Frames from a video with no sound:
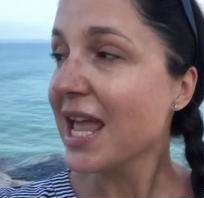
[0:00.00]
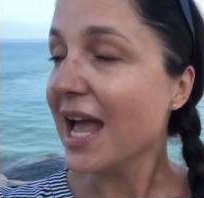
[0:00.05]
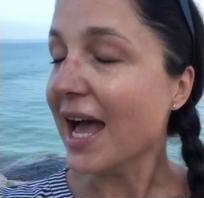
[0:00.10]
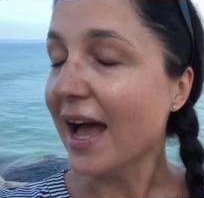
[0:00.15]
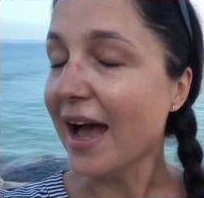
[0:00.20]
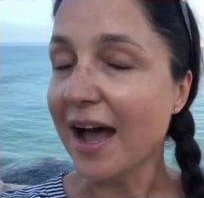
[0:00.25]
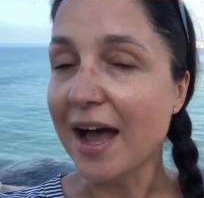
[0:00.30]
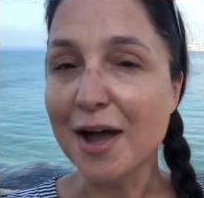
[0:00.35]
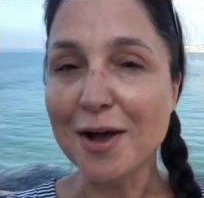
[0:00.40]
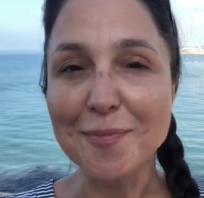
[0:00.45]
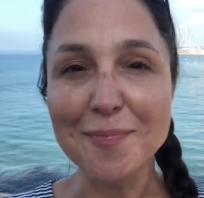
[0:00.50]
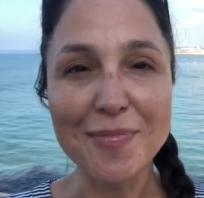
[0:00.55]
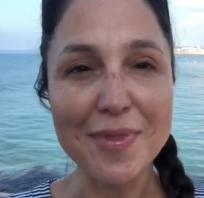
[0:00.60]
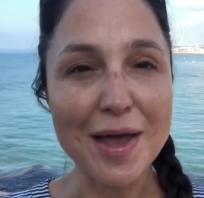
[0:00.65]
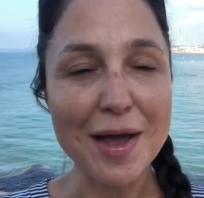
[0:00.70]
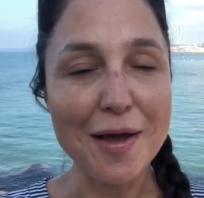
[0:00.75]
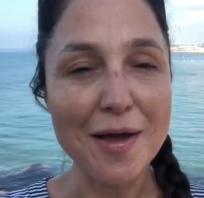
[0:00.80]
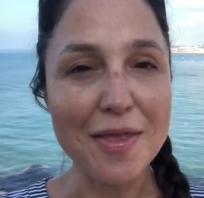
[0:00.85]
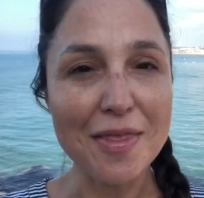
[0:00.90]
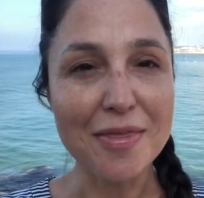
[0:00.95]

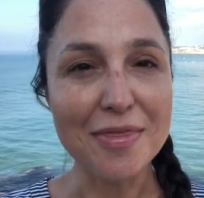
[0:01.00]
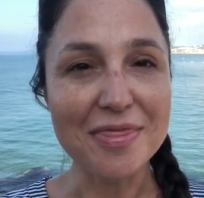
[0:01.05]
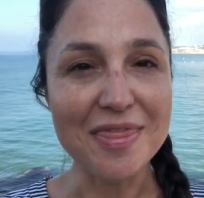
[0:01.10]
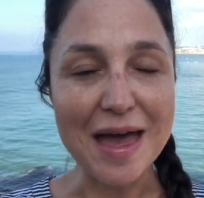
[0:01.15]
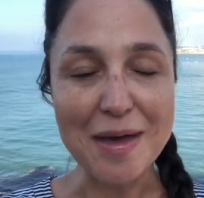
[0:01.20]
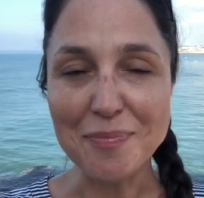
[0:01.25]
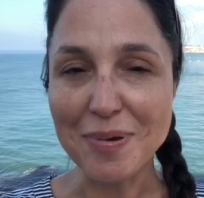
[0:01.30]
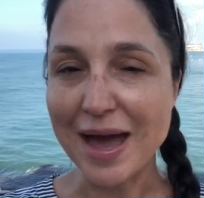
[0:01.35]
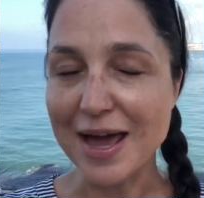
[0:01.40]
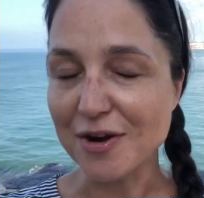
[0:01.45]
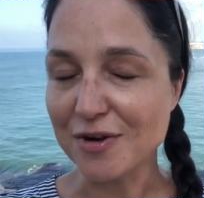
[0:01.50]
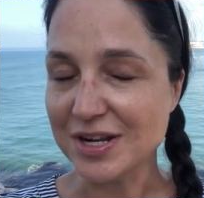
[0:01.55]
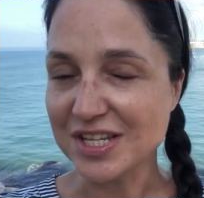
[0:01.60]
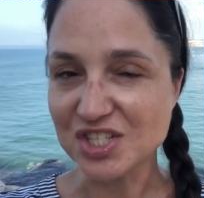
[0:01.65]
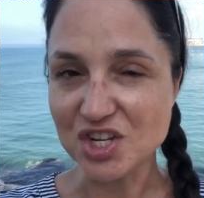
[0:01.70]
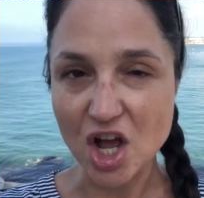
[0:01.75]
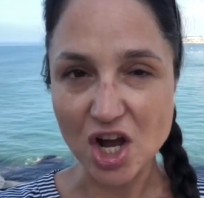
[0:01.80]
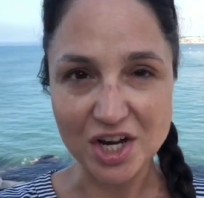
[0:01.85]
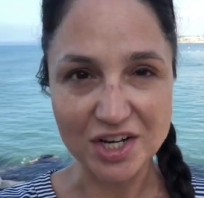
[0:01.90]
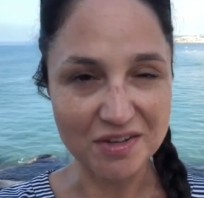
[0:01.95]
that pattern is
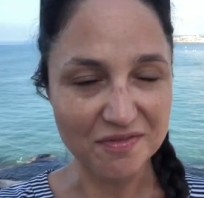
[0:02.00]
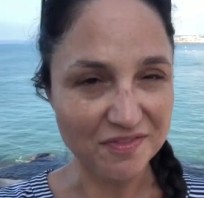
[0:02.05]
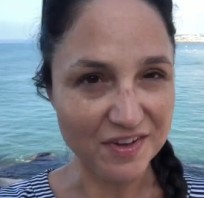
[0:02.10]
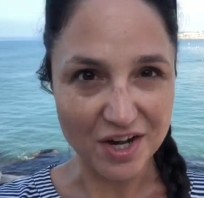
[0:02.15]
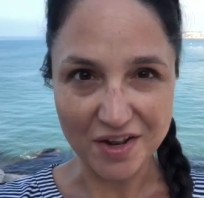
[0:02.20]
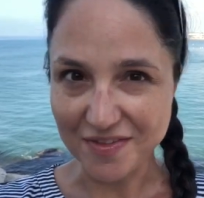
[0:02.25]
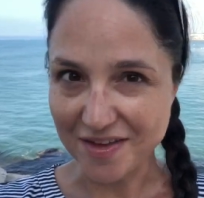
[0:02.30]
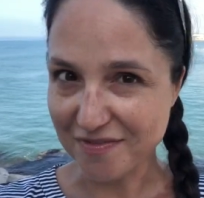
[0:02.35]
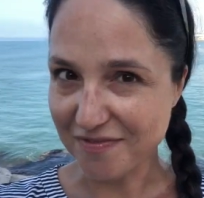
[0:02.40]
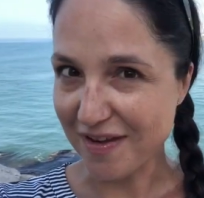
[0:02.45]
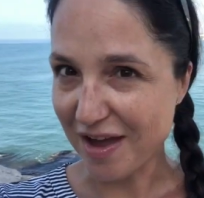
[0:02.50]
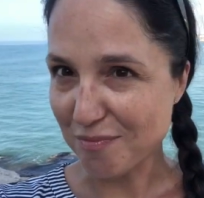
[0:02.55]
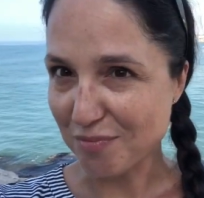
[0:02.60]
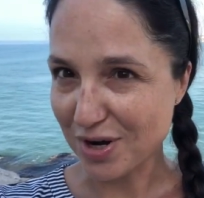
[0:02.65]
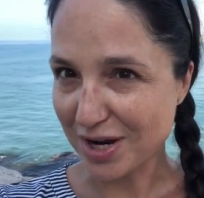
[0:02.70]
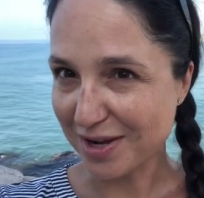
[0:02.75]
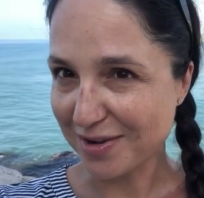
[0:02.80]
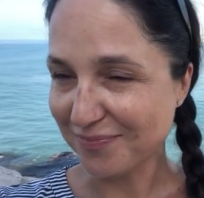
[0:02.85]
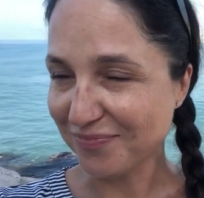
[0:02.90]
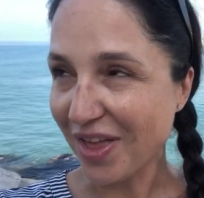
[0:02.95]
not gonna fit on that
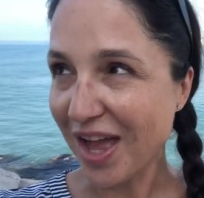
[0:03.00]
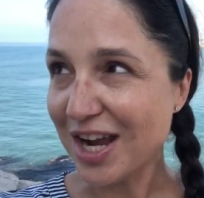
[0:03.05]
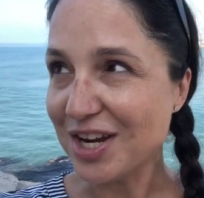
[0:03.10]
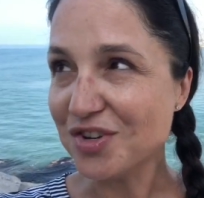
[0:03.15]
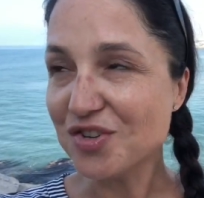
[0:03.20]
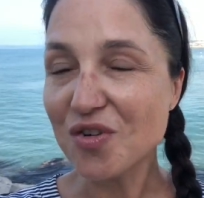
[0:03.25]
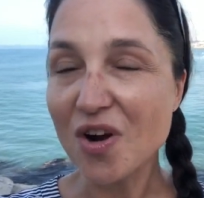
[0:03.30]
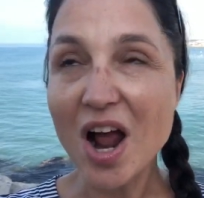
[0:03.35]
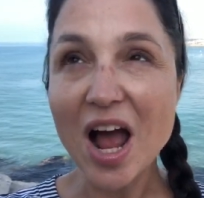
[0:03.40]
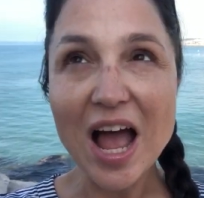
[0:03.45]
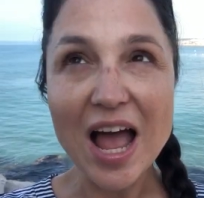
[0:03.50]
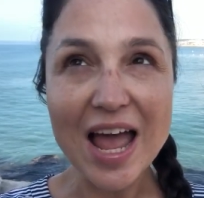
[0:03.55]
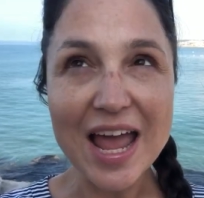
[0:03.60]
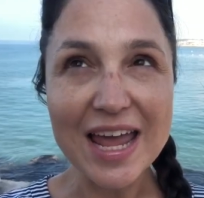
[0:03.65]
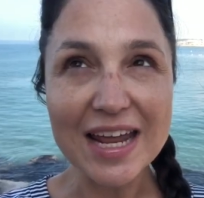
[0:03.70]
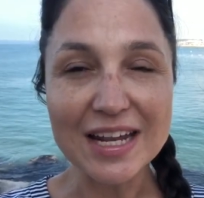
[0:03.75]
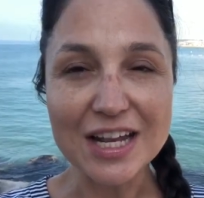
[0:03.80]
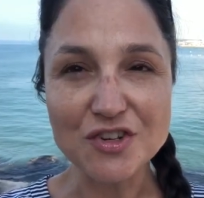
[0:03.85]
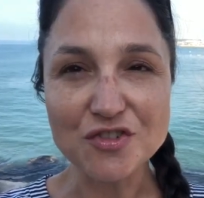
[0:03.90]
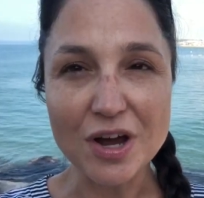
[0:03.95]
fabric. I
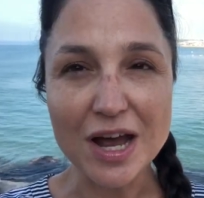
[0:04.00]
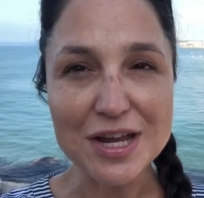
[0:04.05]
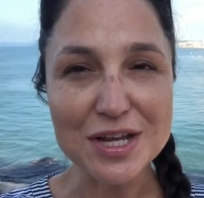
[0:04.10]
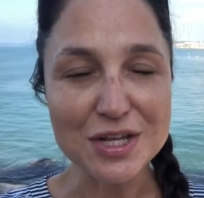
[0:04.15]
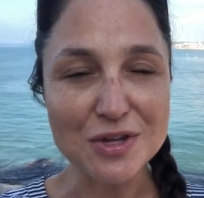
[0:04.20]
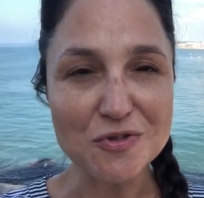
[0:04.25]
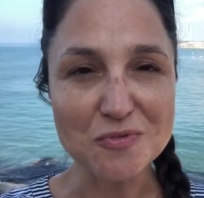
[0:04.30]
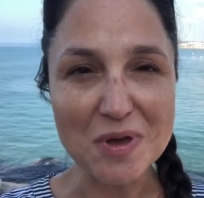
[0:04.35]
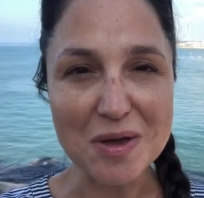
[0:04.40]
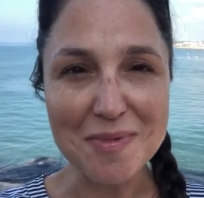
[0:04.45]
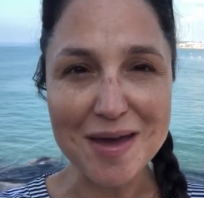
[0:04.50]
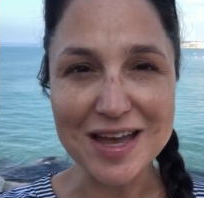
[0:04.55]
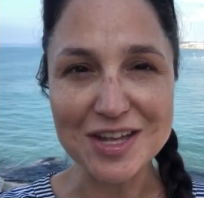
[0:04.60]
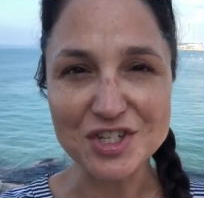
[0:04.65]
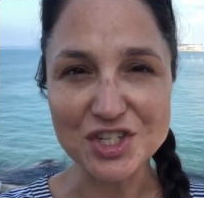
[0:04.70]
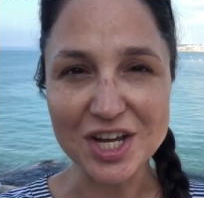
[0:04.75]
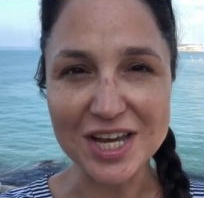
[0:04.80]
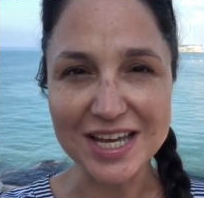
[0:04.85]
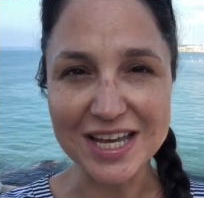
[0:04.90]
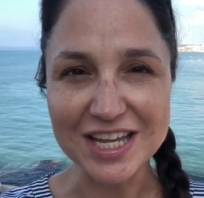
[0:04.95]
tried to use my
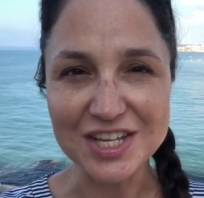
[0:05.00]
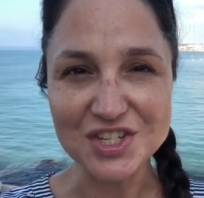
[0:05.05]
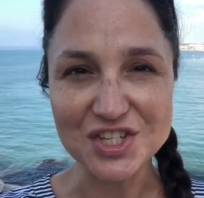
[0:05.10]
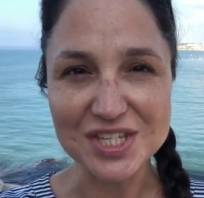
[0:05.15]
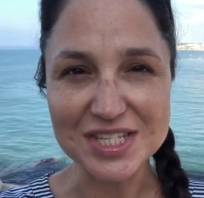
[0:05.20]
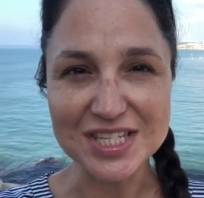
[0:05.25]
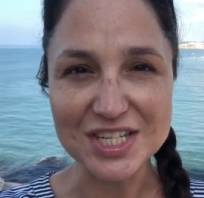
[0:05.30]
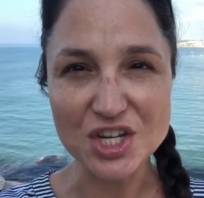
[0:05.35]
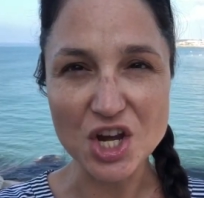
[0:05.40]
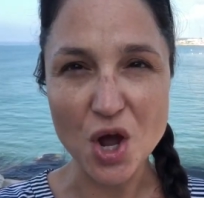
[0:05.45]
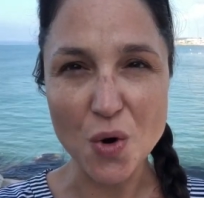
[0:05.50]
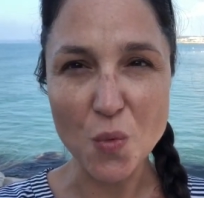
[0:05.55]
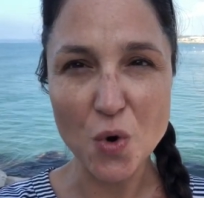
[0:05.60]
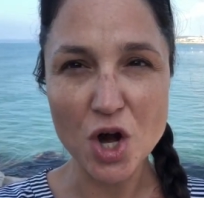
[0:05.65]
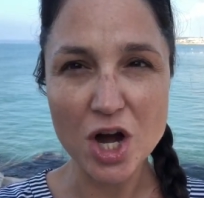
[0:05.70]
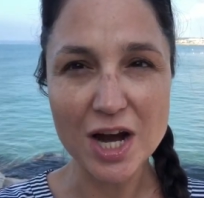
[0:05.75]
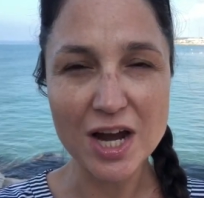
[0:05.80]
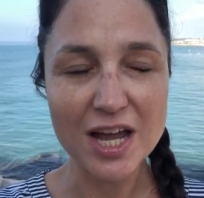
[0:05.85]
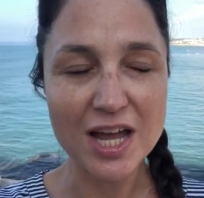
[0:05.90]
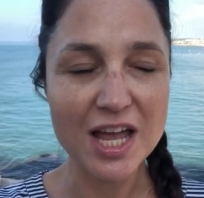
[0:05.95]
magic, it just did not
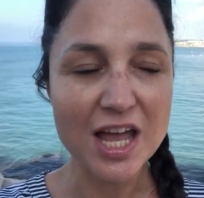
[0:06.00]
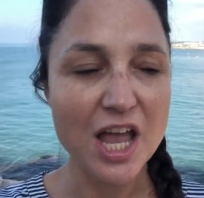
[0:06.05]
work.